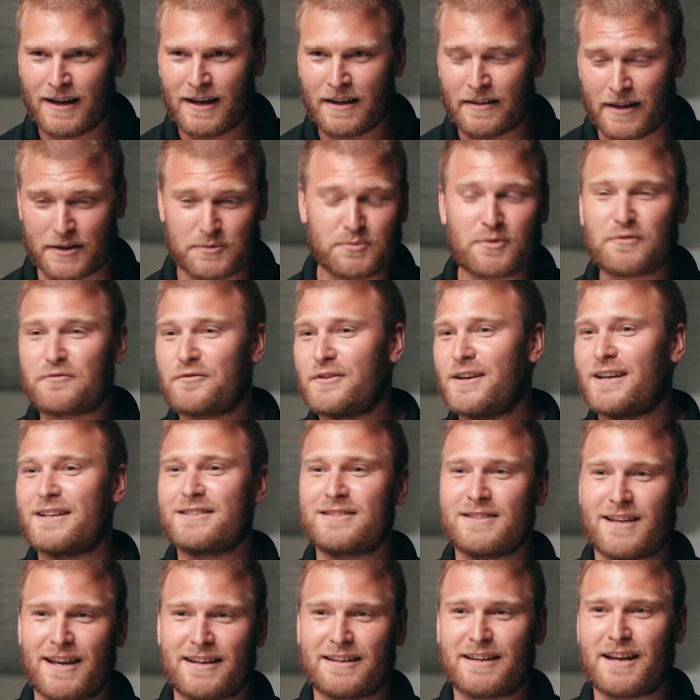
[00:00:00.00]
That's where
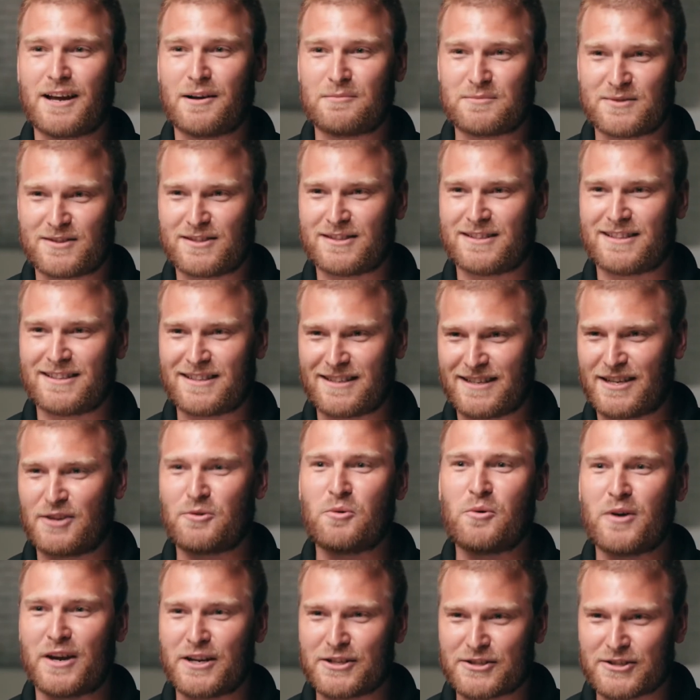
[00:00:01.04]
VSN comes into the
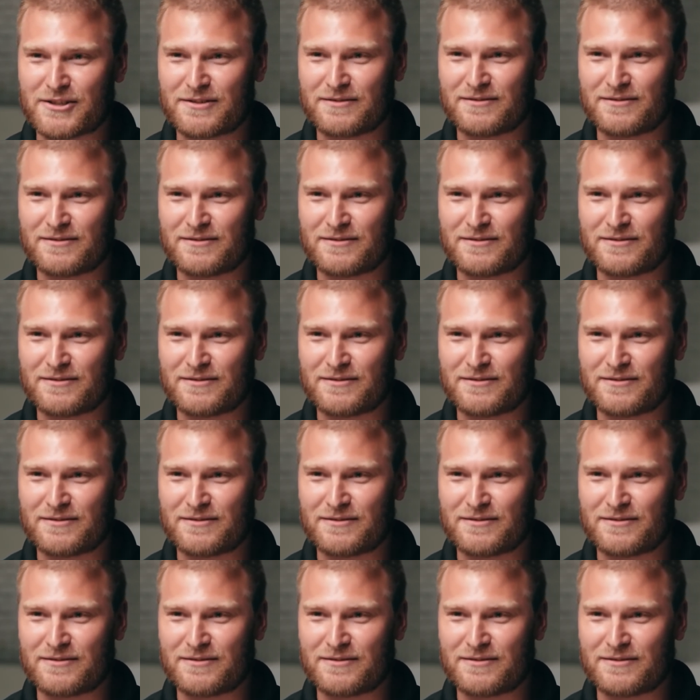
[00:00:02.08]
equation.